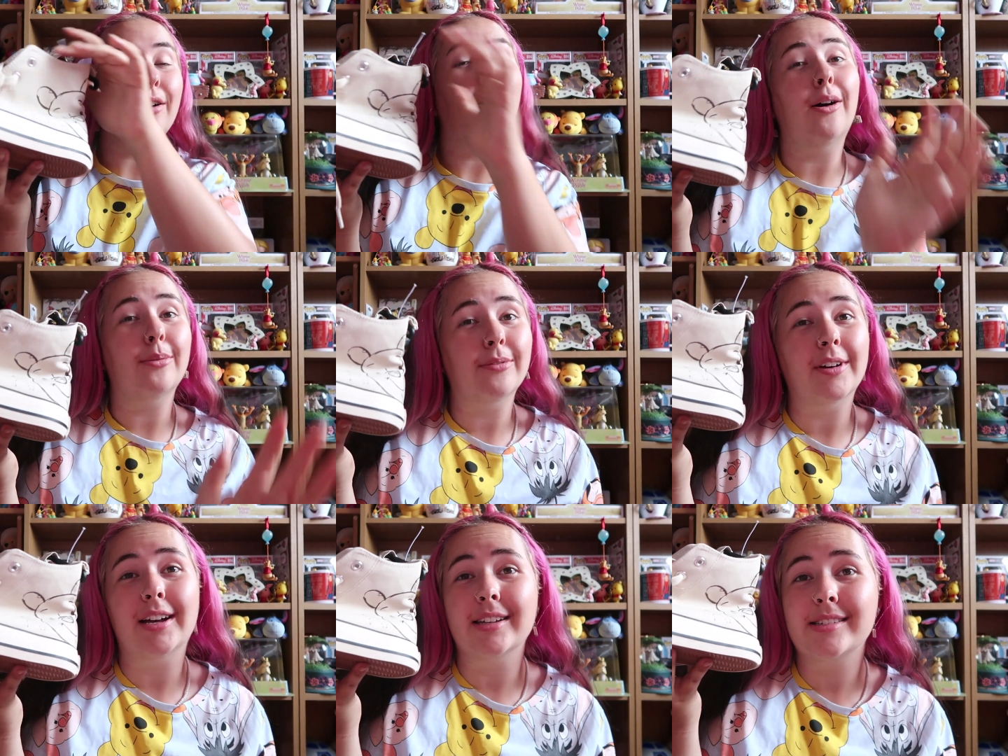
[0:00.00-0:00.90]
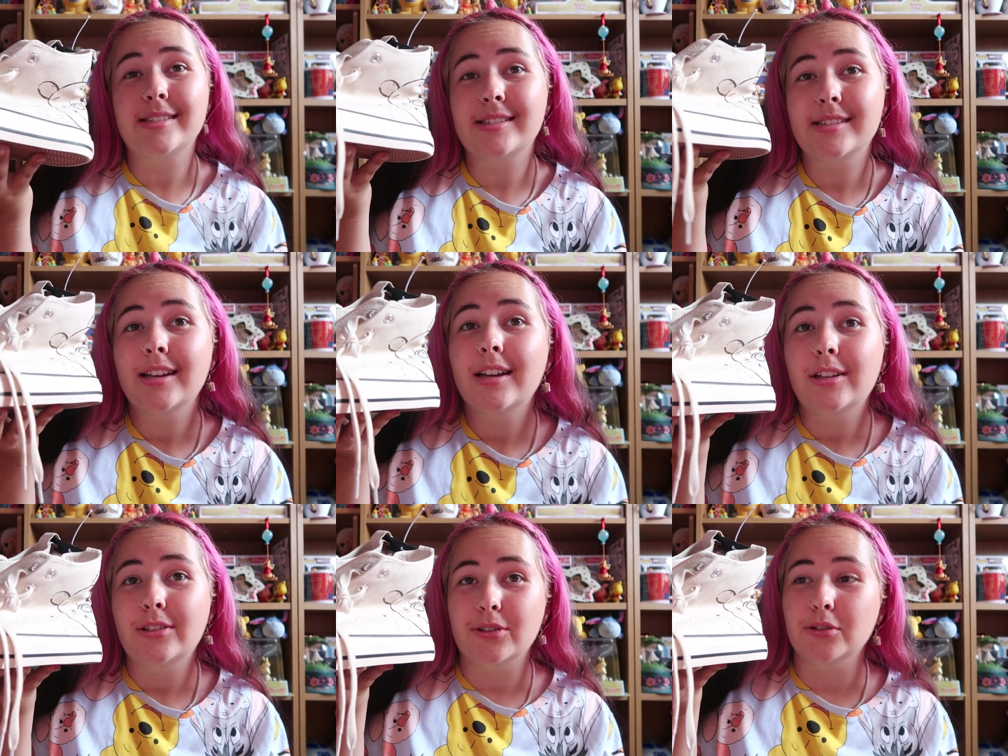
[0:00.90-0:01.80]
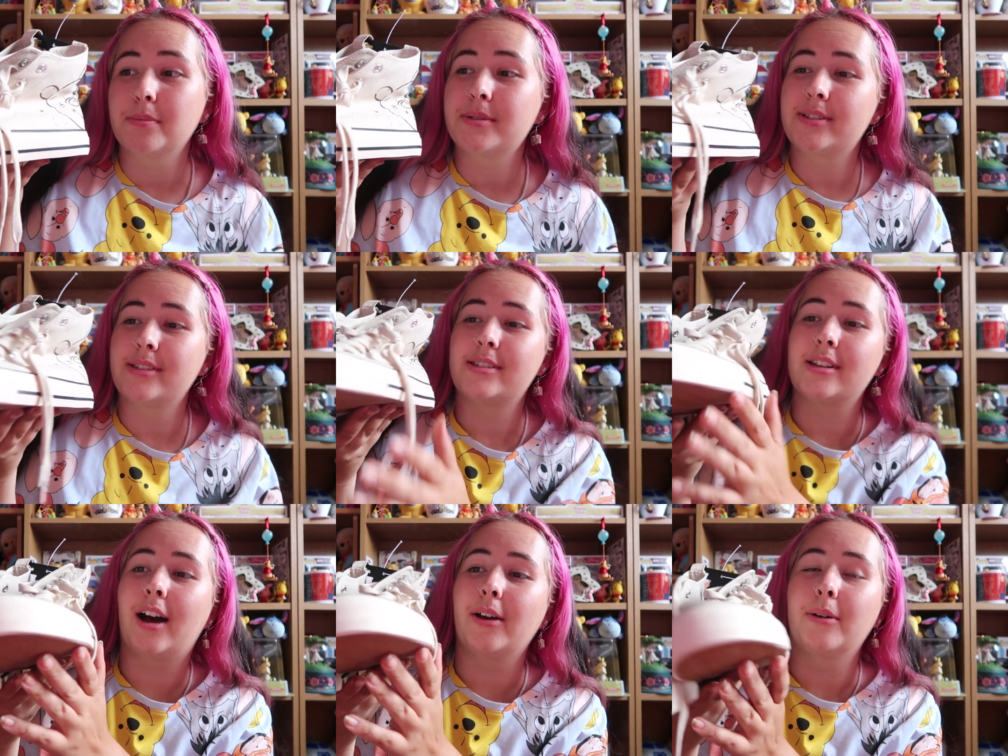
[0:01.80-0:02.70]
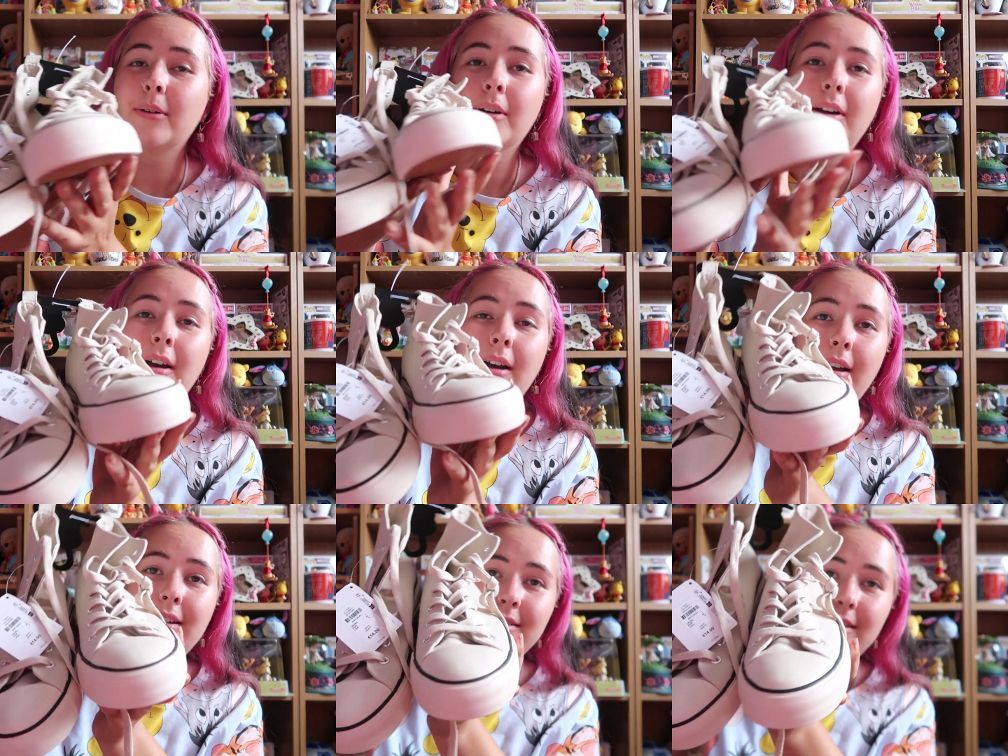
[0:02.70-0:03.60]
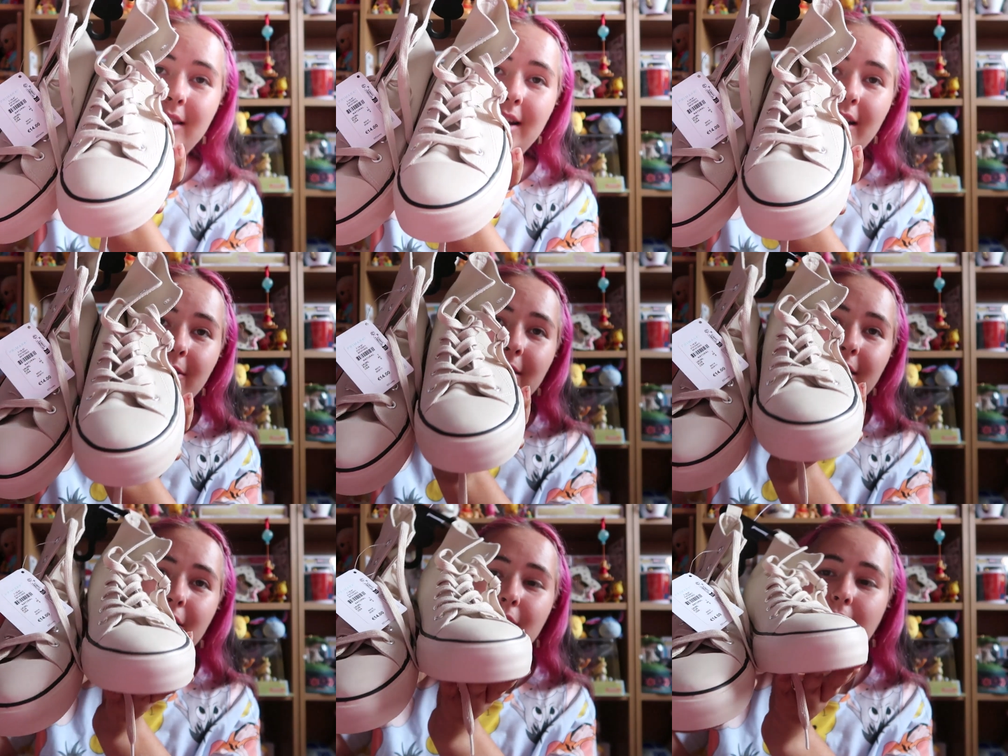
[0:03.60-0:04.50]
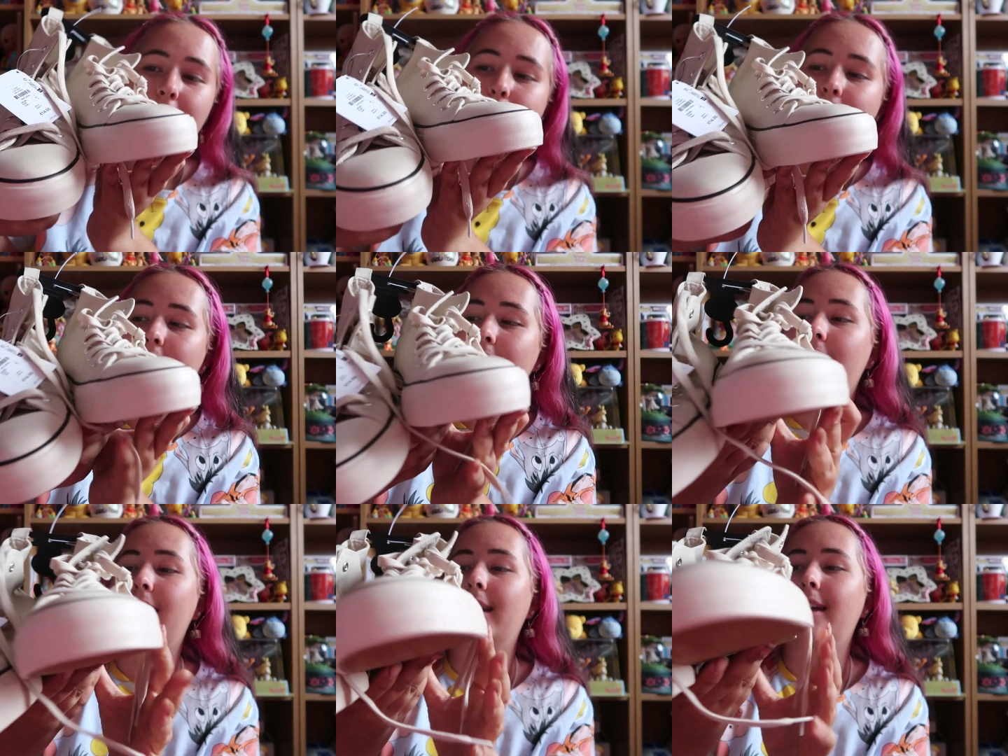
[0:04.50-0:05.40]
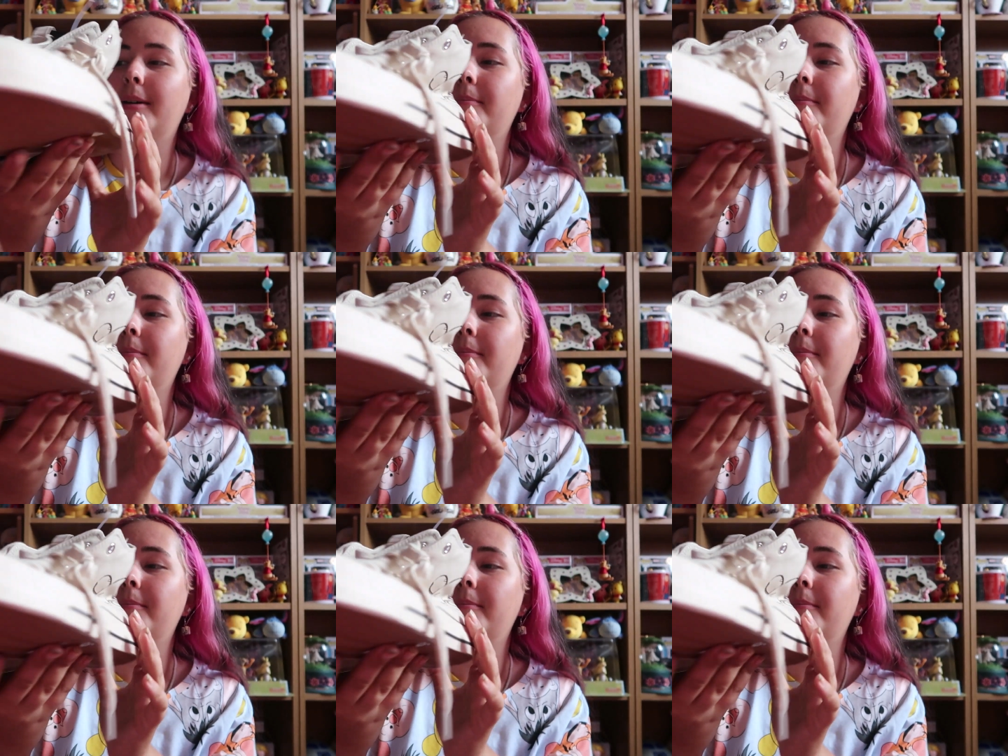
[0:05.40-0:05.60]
Converse dupes style, so they're like a really creamy colour.